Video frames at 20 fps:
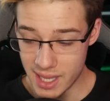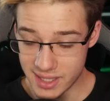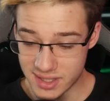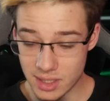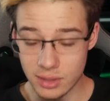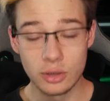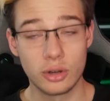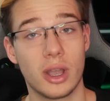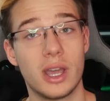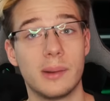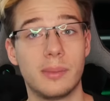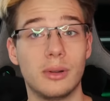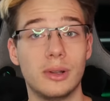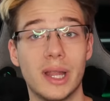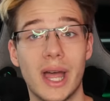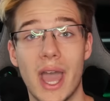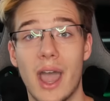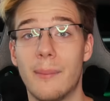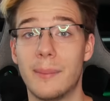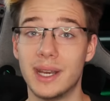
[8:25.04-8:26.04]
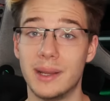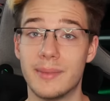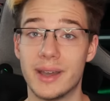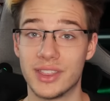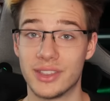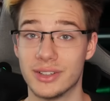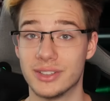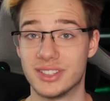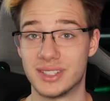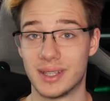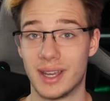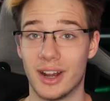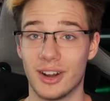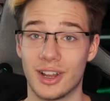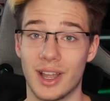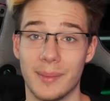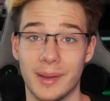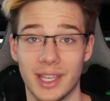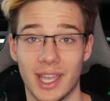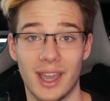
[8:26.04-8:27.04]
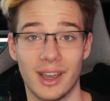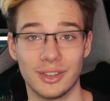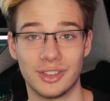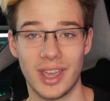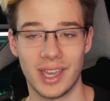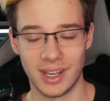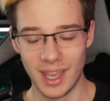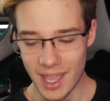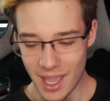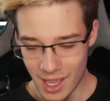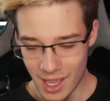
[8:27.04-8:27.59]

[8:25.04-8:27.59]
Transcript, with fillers: It's incredible how many methods are coming out and